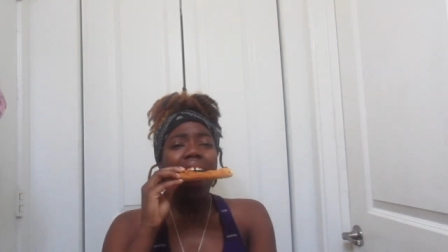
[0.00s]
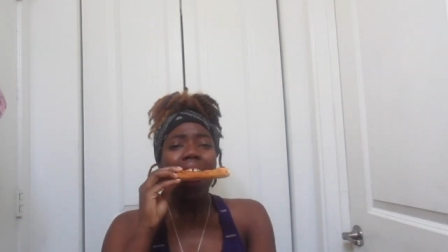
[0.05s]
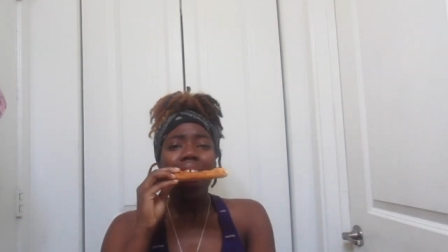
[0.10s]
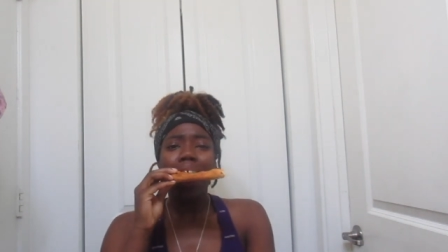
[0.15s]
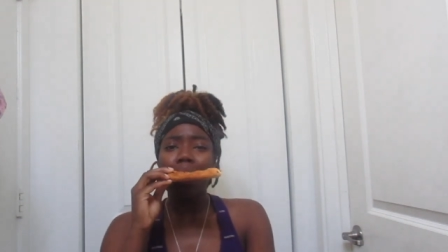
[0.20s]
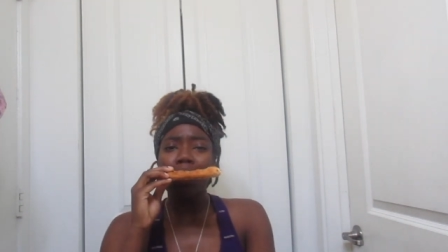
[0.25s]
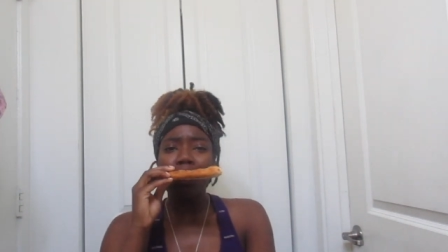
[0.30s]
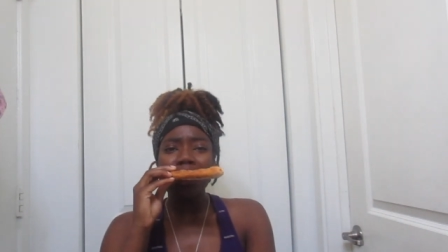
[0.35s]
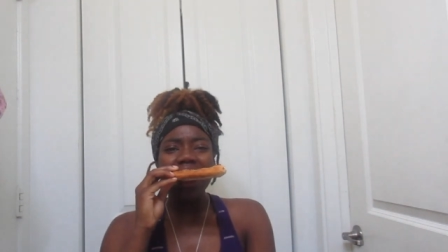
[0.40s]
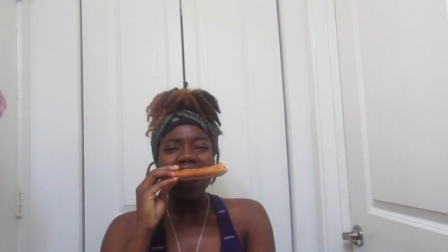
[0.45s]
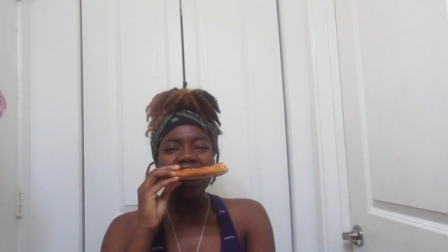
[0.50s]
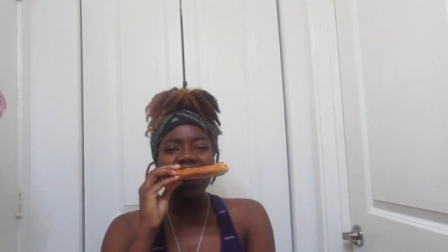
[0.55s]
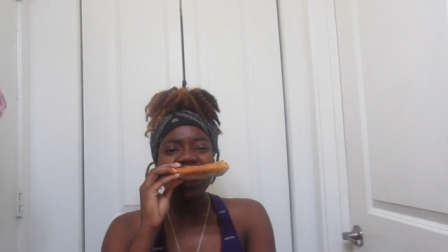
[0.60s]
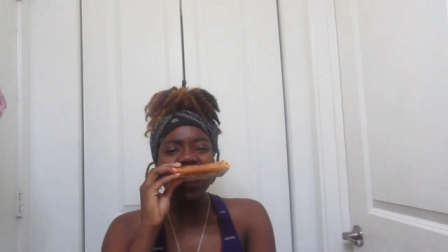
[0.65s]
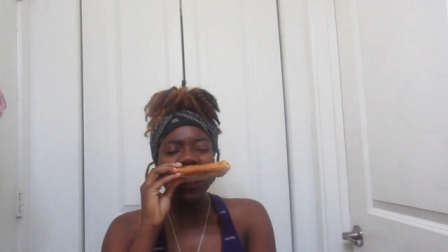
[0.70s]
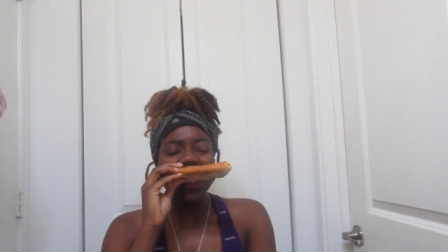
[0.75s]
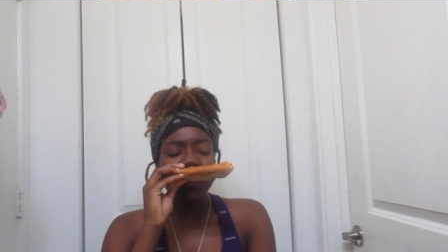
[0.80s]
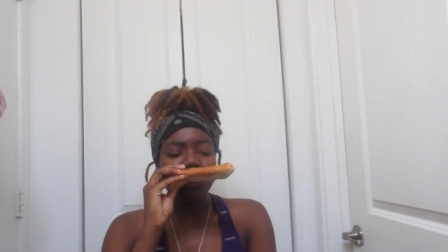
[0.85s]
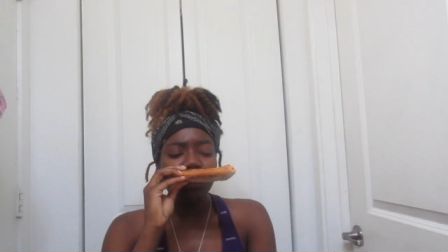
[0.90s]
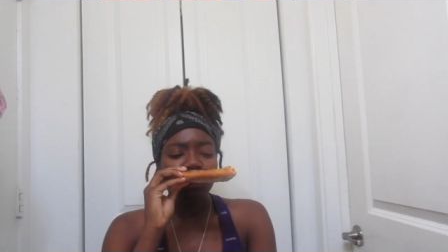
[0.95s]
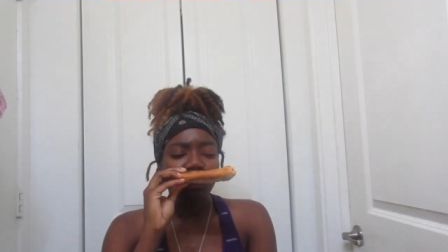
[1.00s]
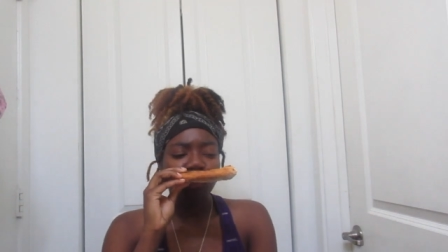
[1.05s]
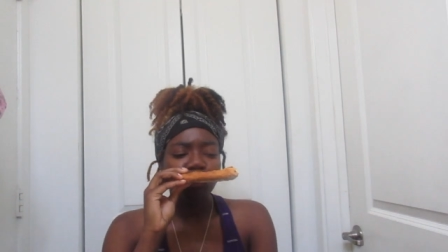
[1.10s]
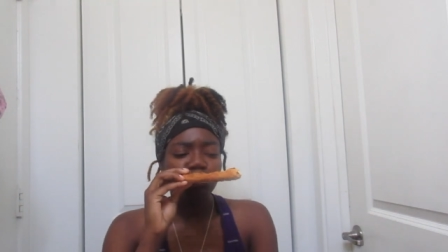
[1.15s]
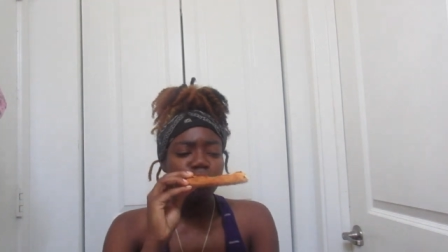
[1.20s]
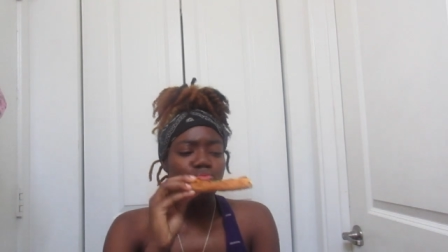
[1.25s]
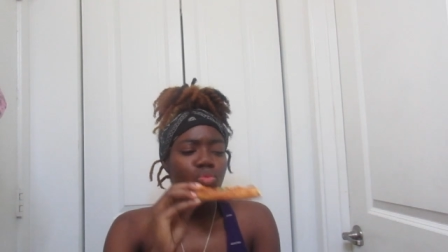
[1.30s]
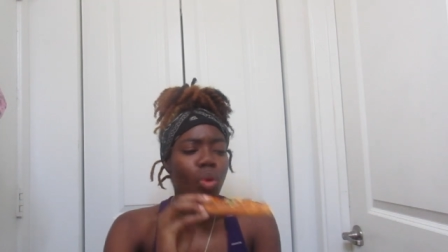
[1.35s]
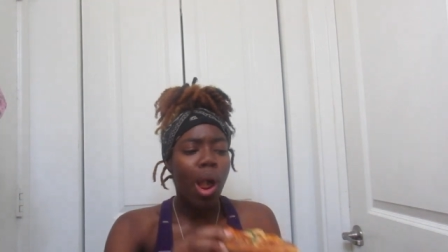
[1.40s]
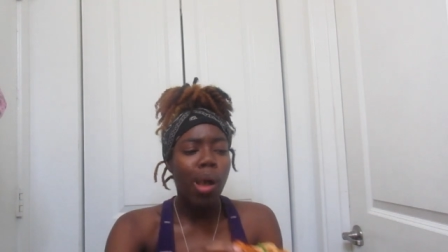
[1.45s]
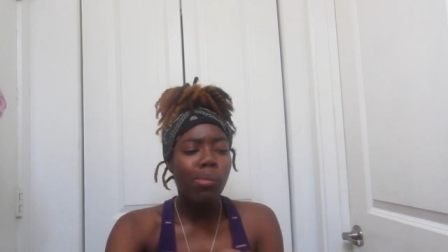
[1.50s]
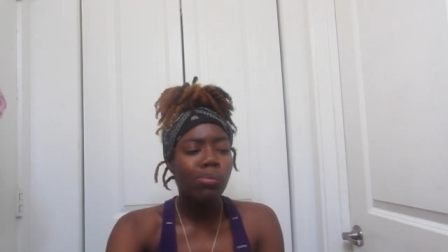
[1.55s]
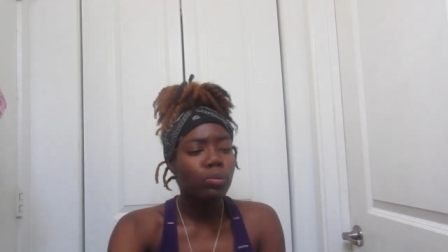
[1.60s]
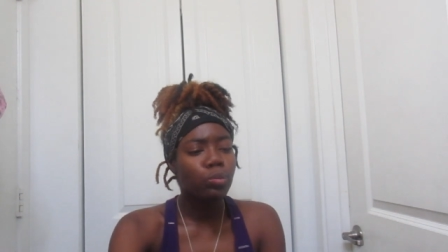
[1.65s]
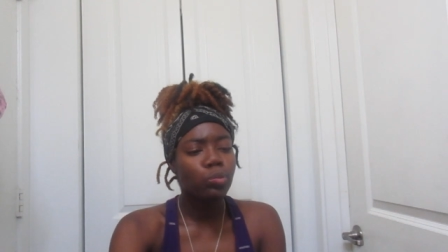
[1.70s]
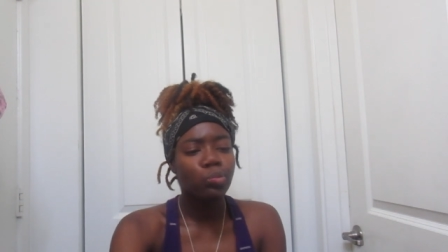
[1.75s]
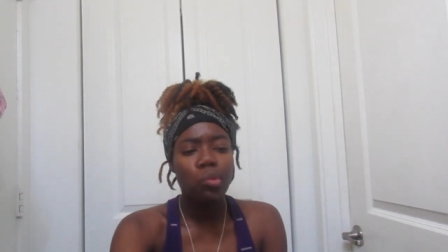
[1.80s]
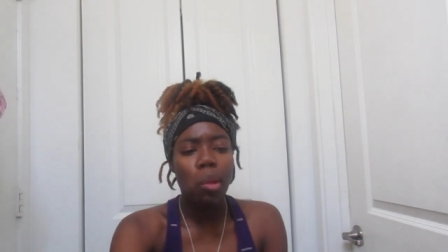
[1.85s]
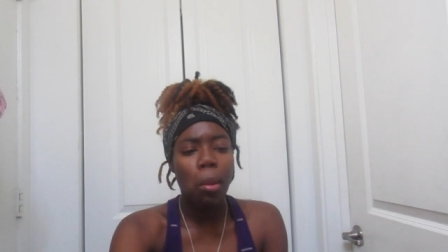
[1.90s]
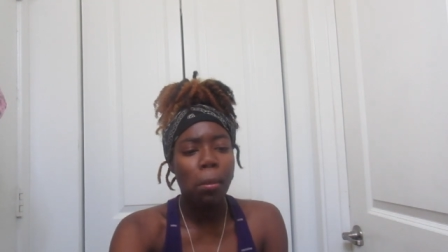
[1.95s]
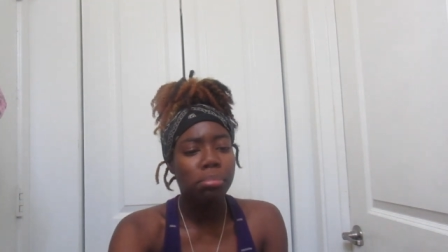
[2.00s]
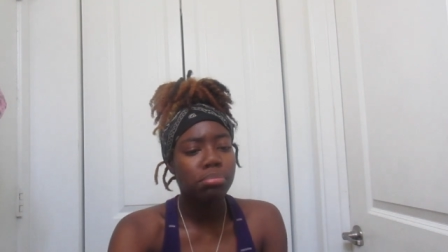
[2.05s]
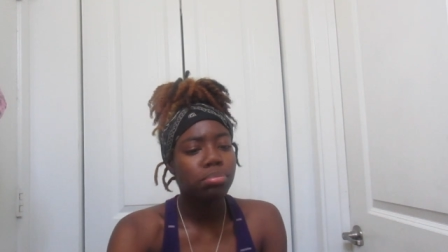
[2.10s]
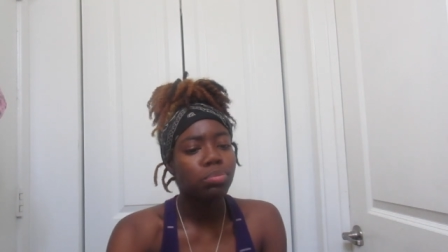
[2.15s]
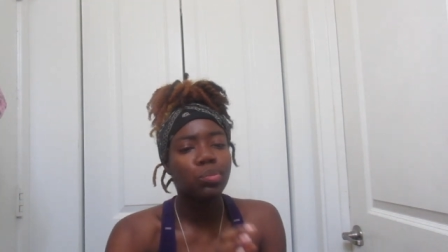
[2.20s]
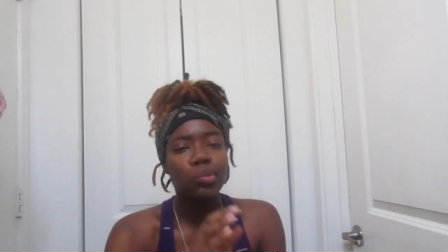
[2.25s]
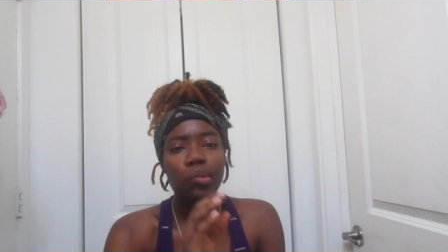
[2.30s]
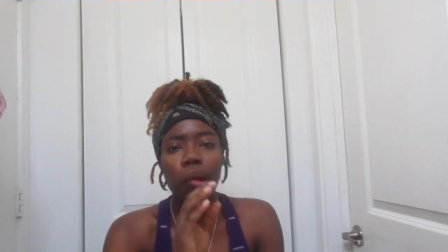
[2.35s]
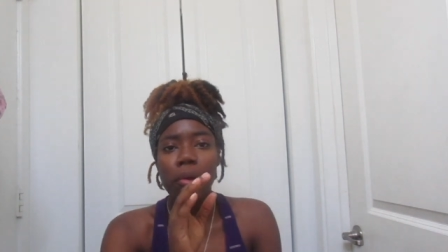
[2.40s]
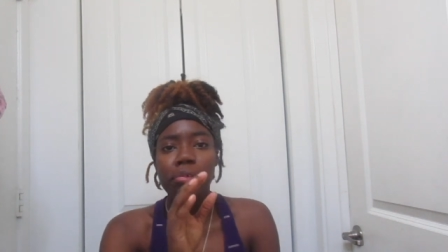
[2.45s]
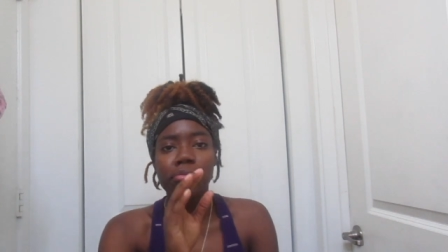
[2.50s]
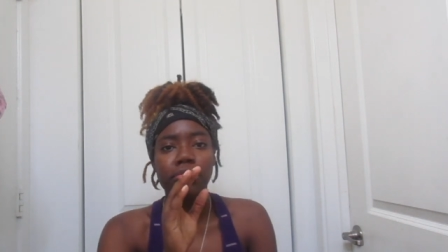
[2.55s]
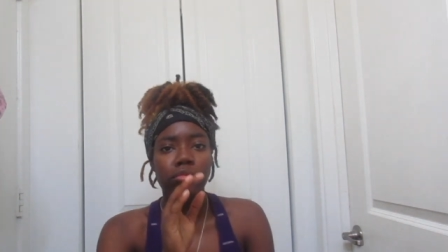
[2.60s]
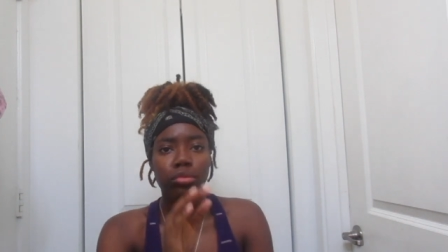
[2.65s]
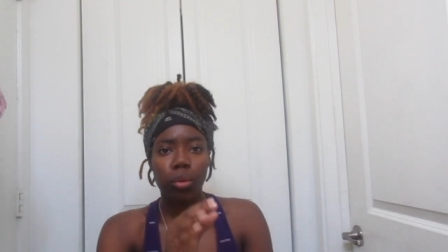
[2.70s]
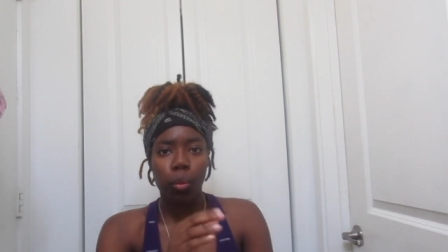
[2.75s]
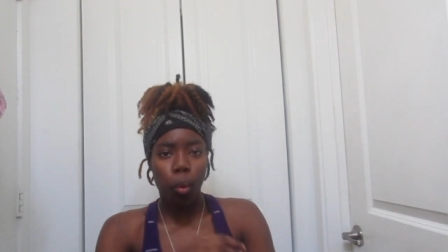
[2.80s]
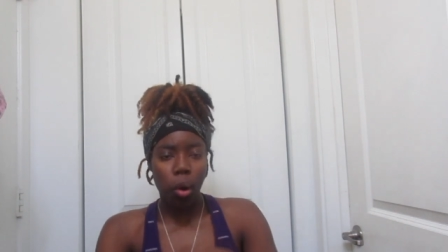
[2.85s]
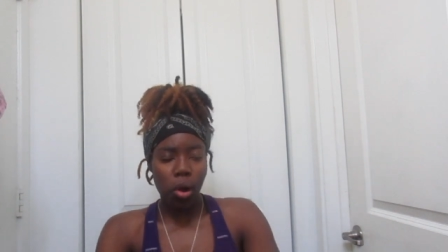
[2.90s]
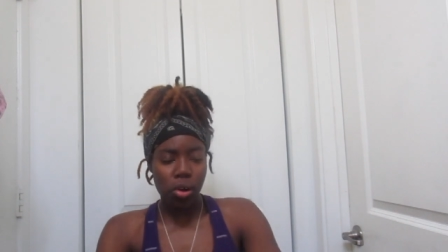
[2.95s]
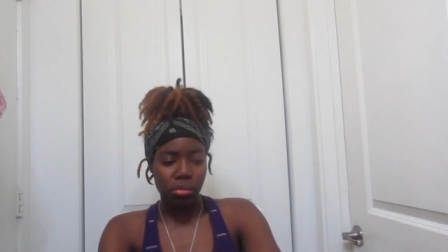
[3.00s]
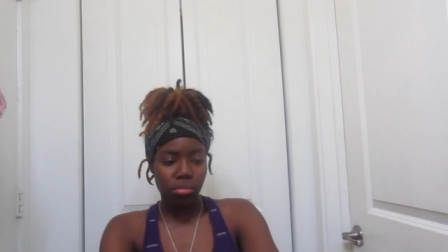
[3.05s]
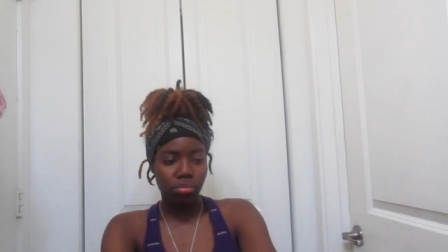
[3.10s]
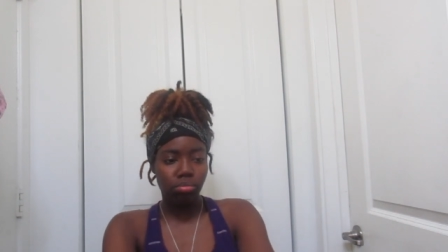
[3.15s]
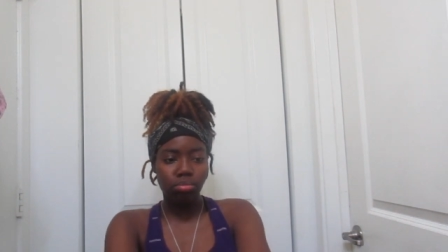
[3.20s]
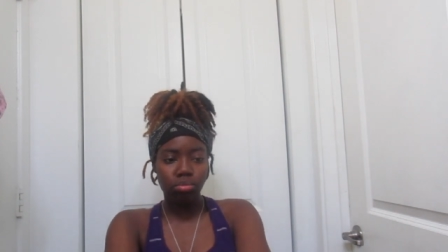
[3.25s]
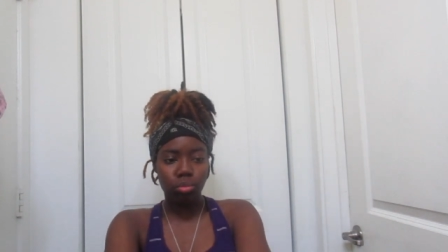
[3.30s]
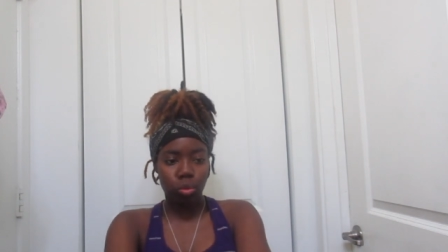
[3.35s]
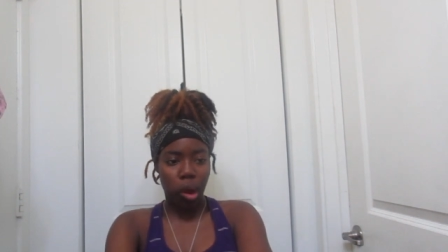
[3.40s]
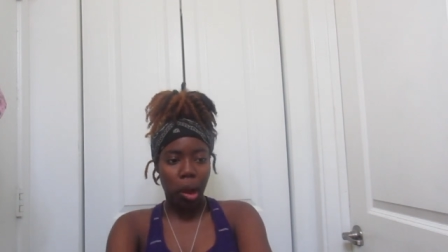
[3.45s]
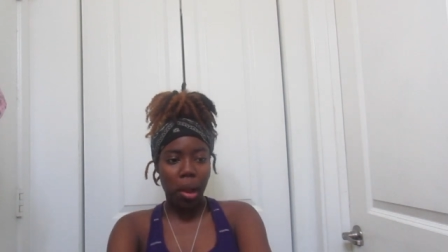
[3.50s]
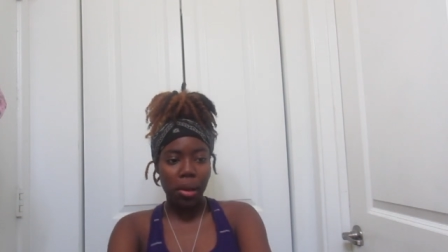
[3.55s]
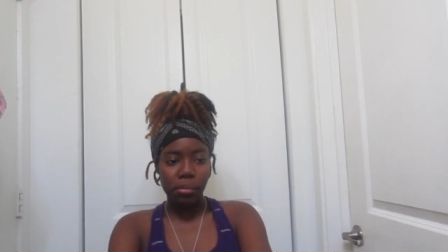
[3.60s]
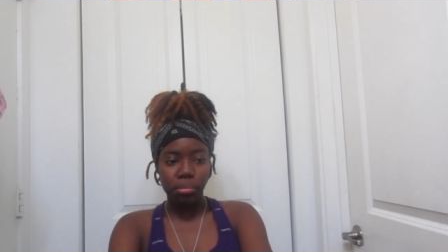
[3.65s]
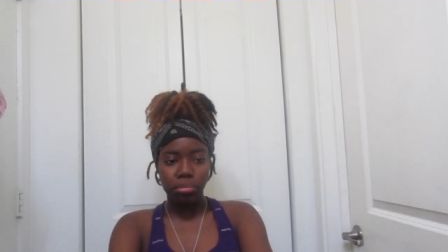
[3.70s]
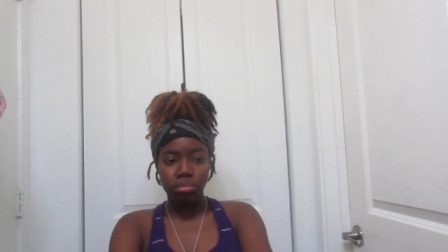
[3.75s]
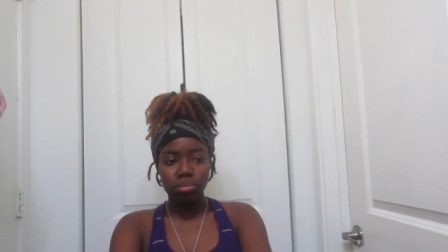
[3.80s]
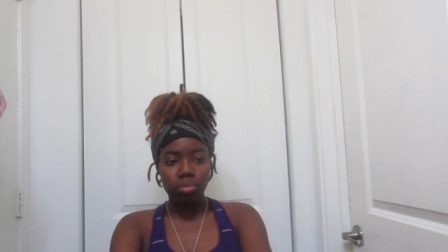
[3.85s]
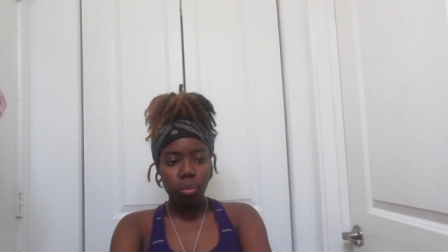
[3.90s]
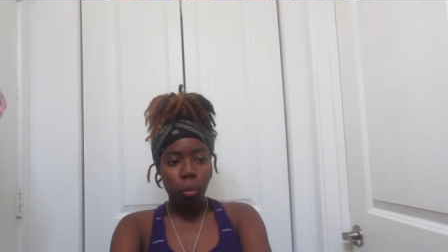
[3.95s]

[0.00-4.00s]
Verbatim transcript: a messy place to work. Right?